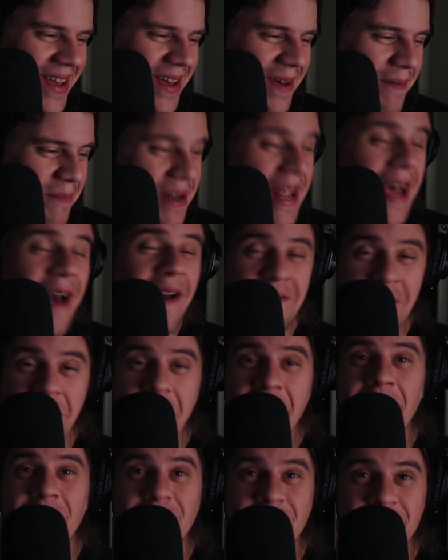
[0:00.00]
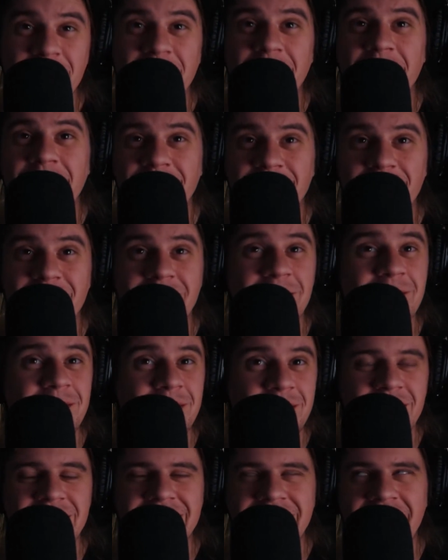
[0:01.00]
But now I have a power saw, which I'm
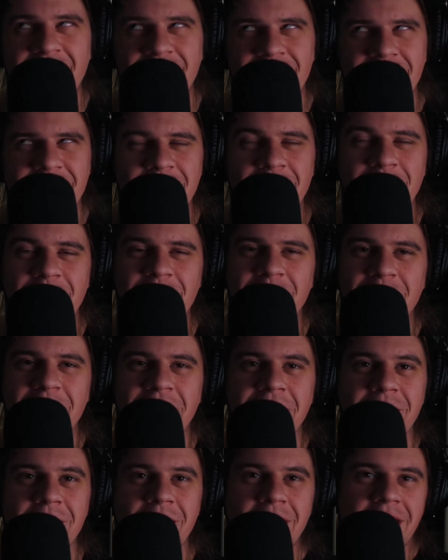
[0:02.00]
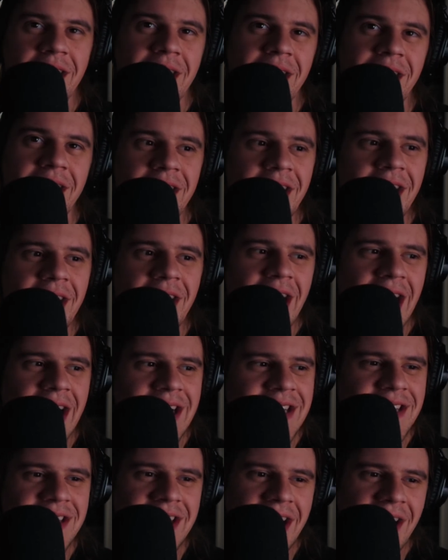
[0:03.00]
scared to use, but I
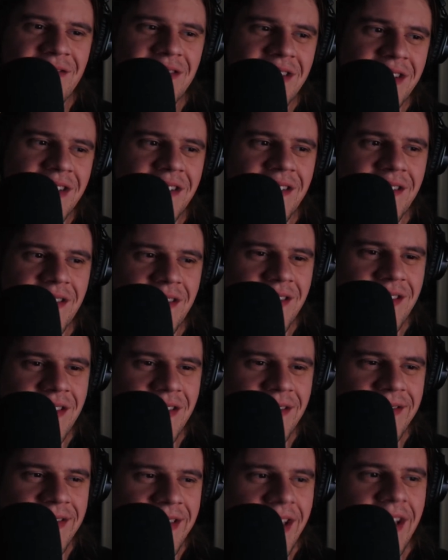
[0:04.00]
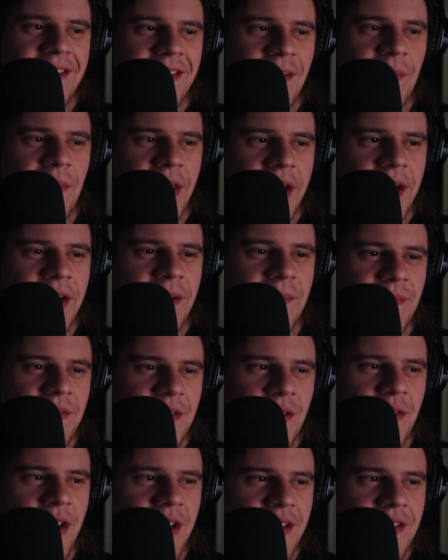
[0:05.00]
just have to set something up
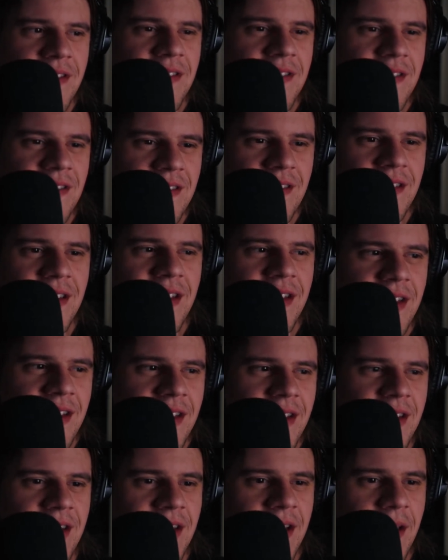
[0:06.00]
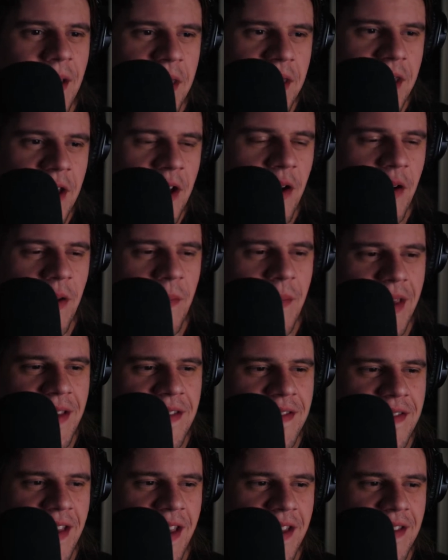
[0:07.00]
so that it's, it makes
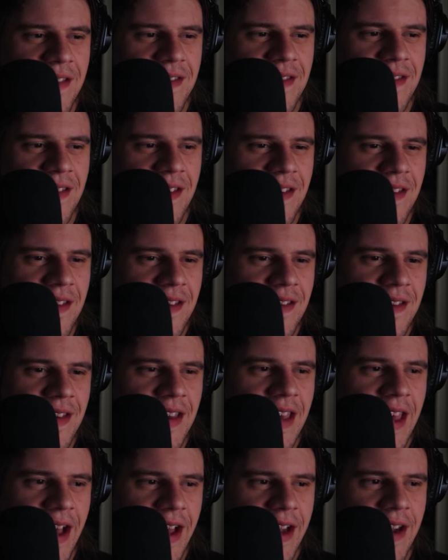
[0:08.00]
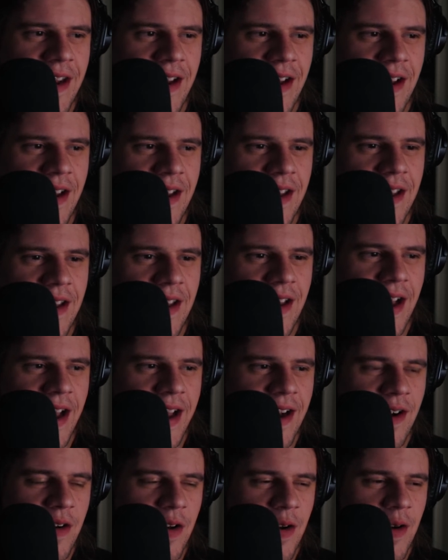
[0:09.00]
sense to cut. I
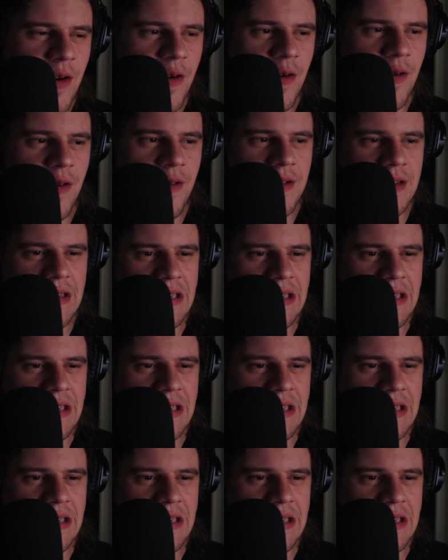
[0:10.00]
don't know